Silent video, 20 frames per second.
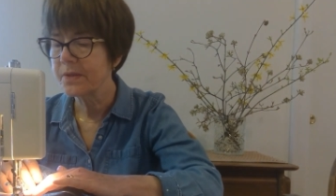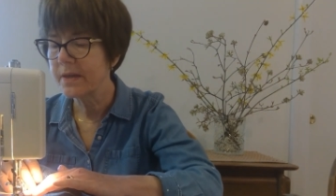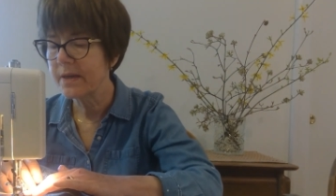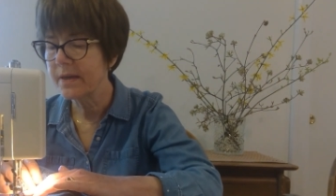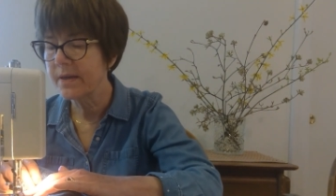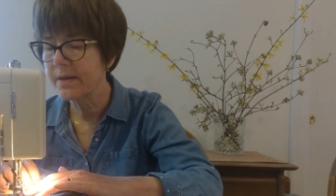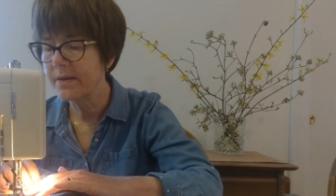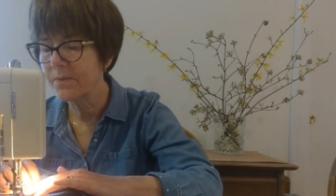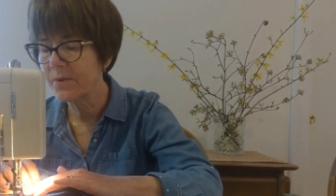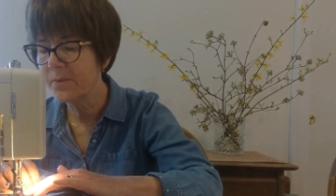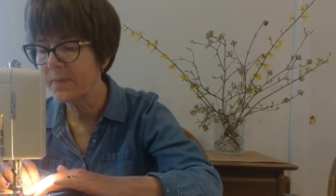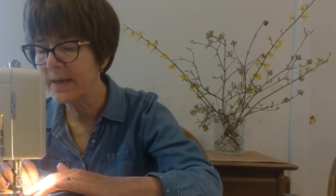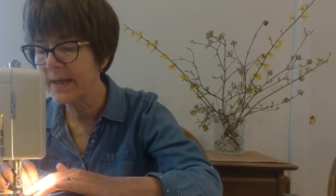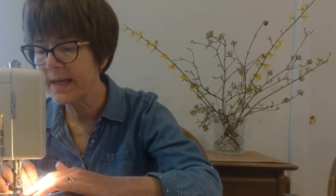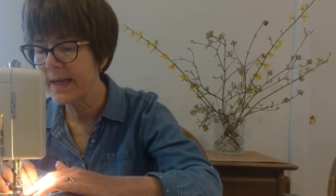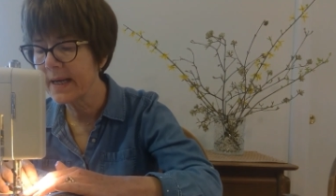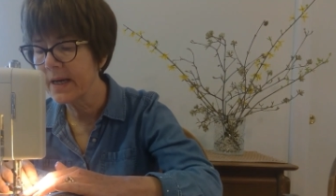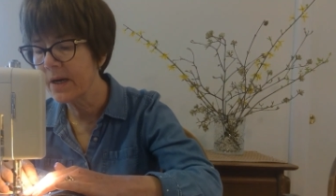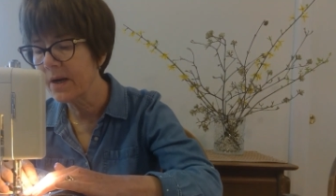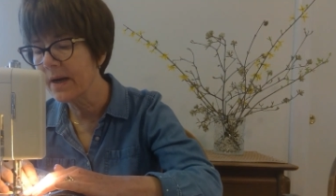and we're
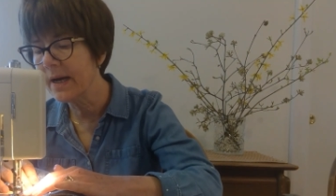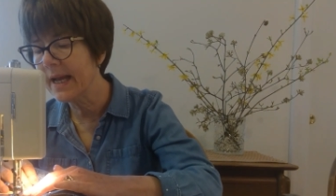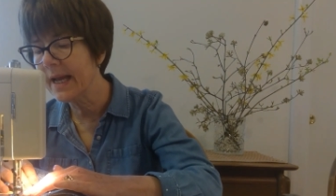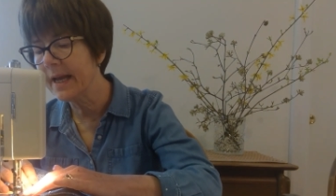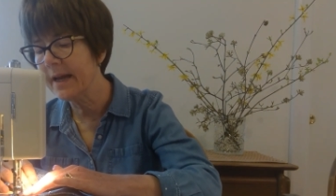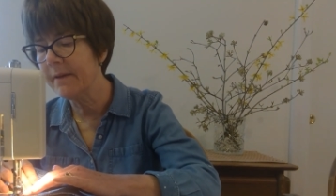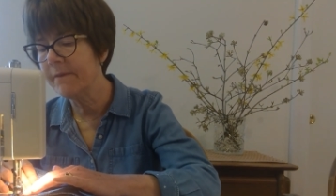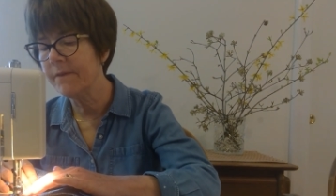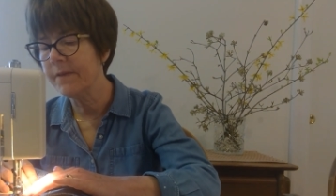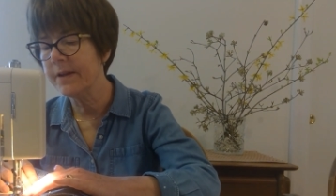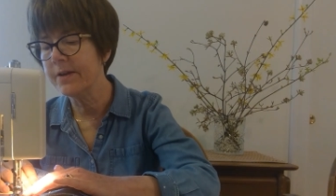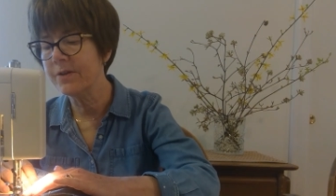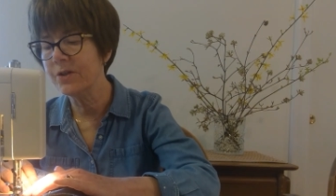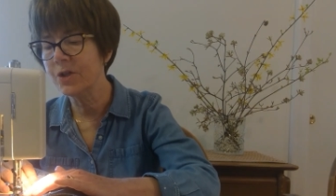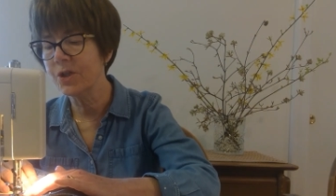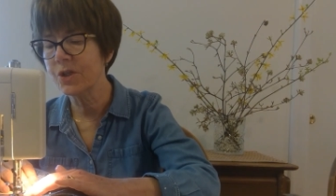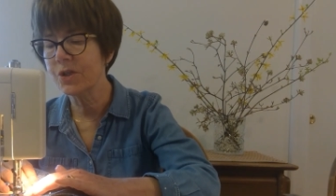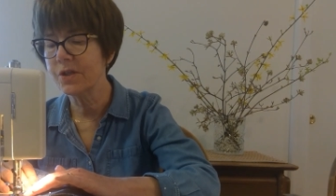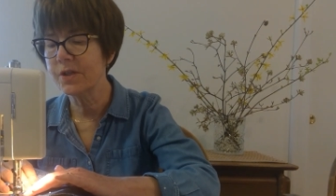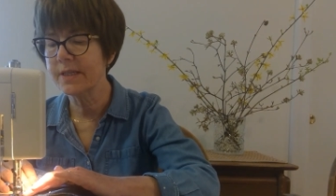making a ½
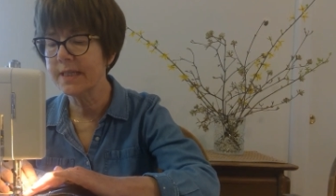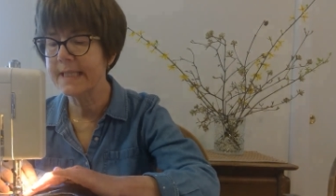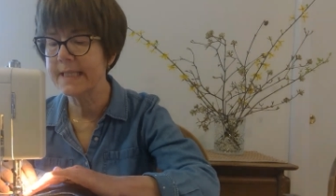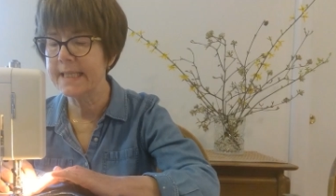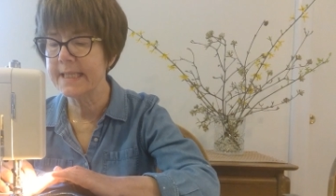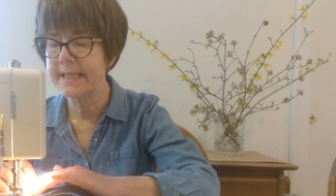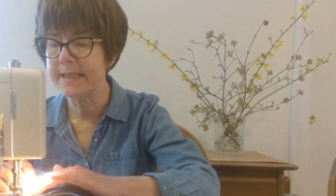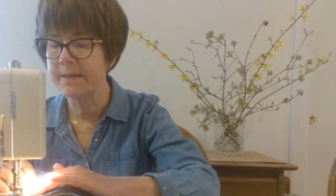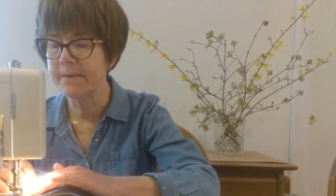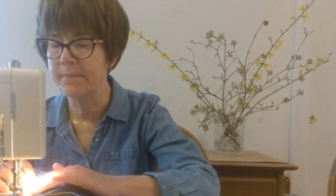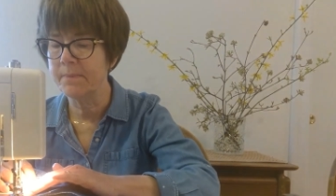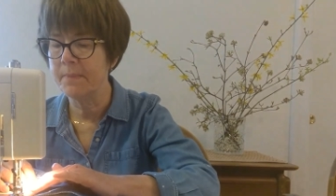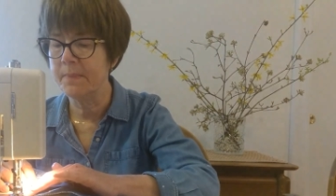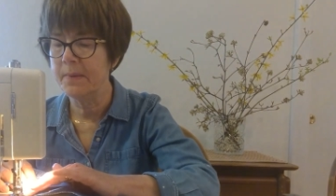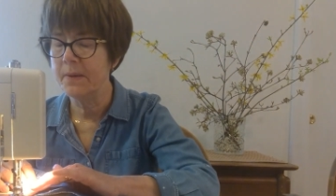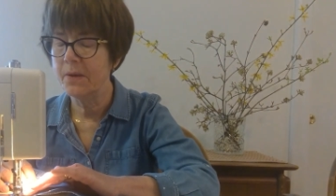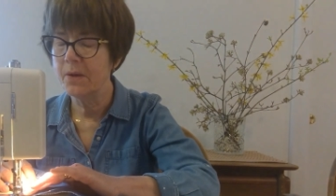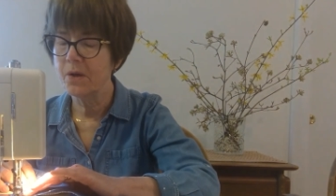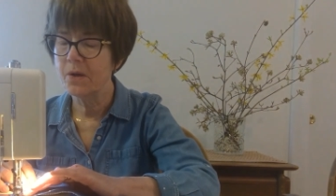inch seam.